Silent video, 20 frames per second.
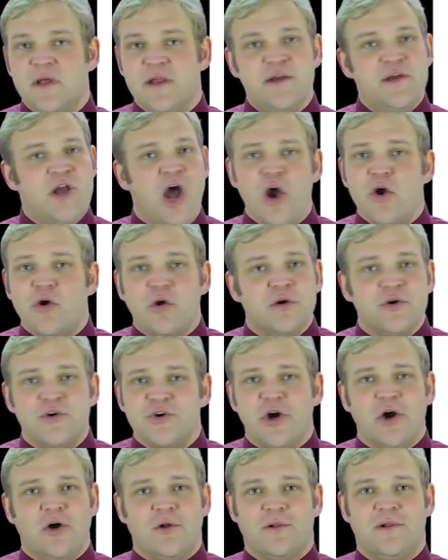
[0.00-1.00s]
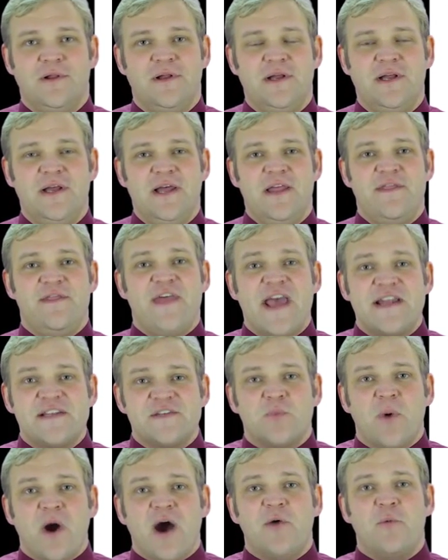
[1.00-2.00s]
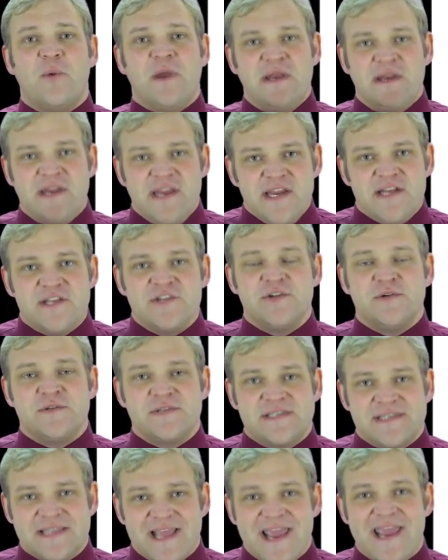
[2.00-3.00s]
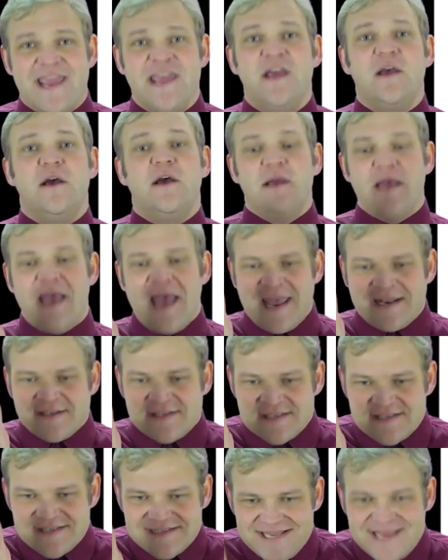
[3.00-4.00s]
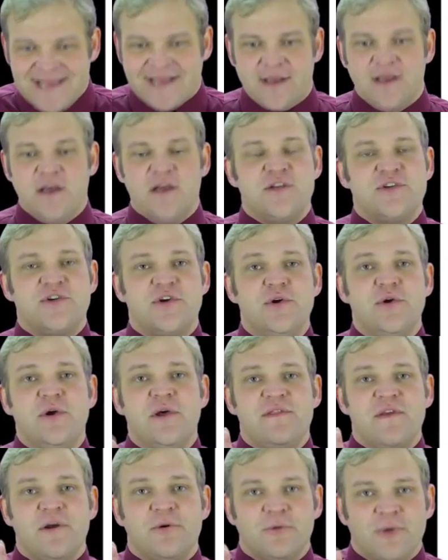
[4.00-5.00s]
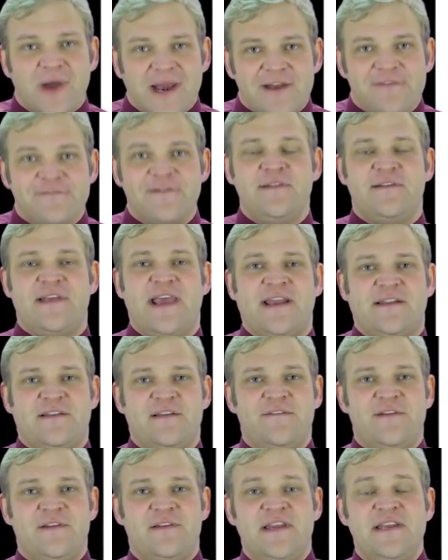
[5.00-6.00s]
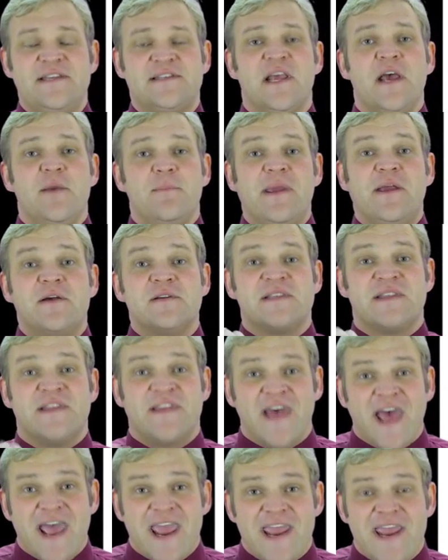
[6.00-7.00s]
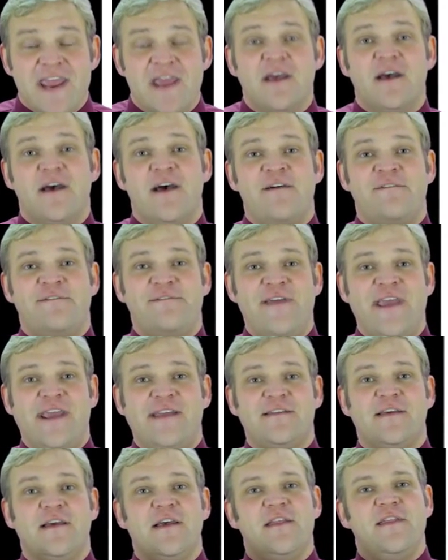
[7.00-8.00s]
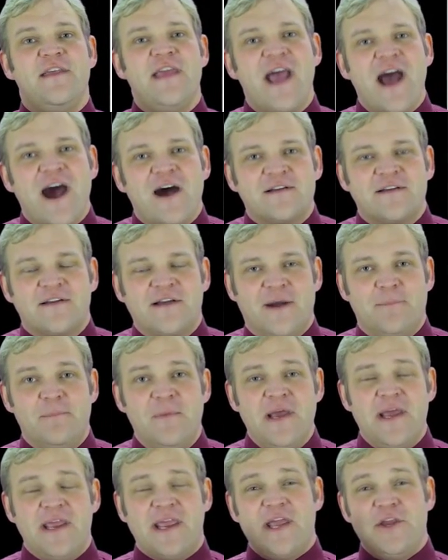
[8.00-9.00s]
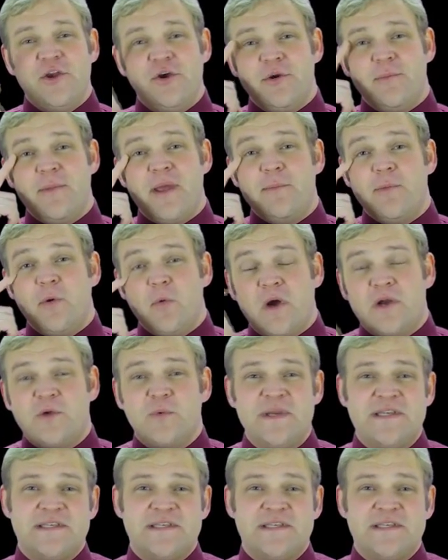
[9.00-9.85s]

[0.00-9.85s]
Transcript: no control. That's why we need to stay and stick to the relevant activities, because they affect the outcome. Can you remember what we